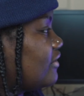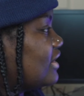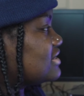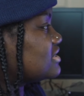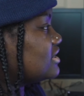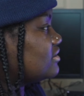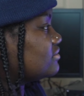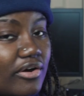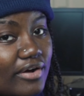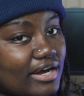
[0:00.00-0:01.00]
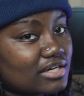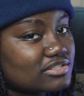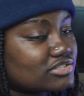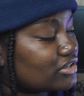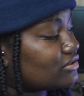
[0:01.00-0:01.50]
and that's it. All
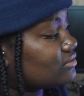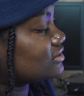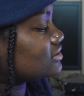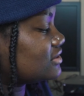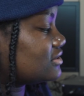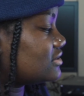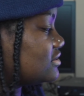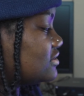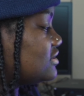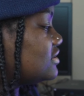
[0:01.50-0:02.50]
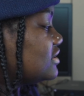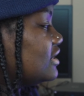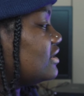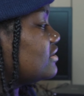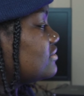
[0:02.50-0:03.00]
right, so let's
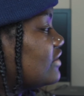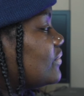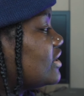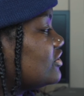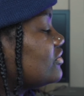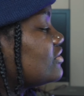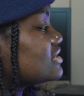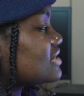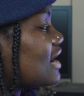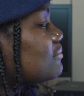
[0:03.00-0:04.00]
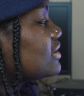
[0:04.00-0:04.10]
see if we can do this. I